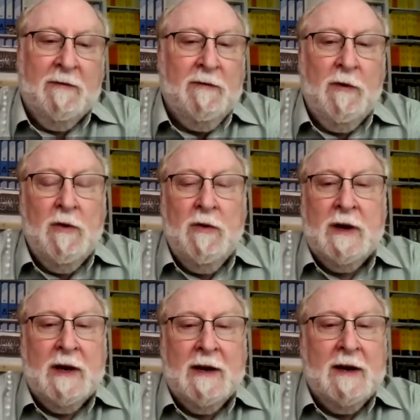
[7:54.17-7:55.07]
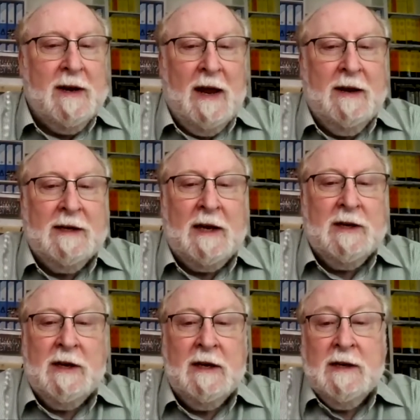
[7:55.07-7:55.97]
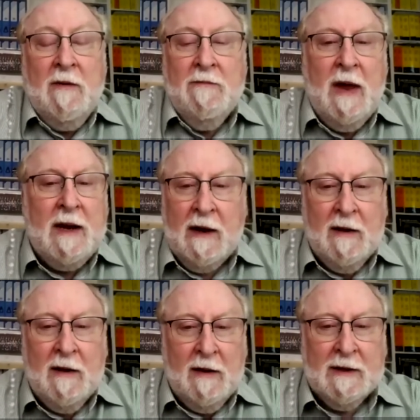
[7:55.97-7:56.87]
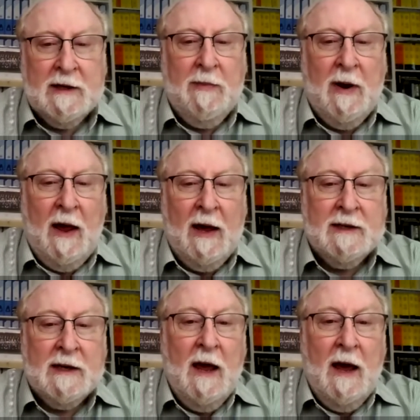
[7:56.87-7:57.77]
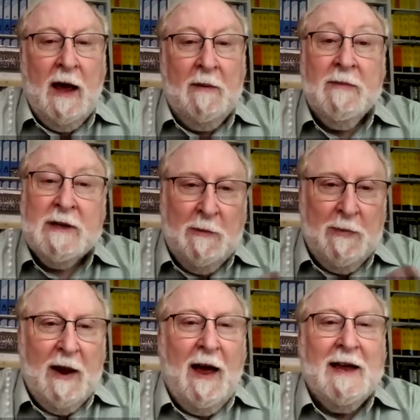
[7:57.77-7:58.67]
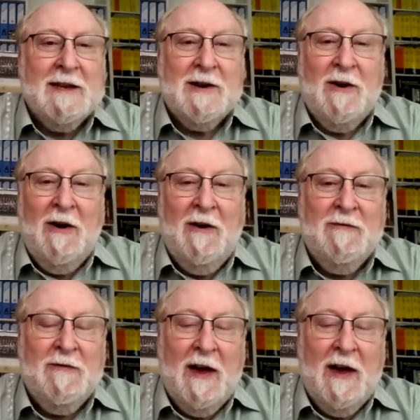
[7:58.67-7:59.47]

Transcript: food and necessities, medical supplies, supplies of